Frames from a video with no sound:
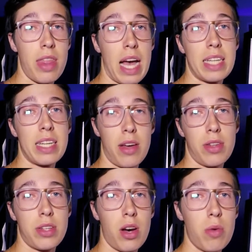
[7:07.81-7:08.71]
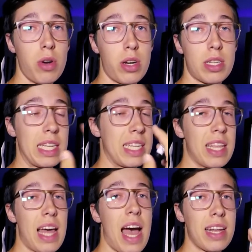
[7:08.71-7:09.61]
That's how this all works. It's
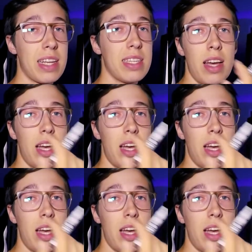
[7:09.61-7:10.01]
that easy.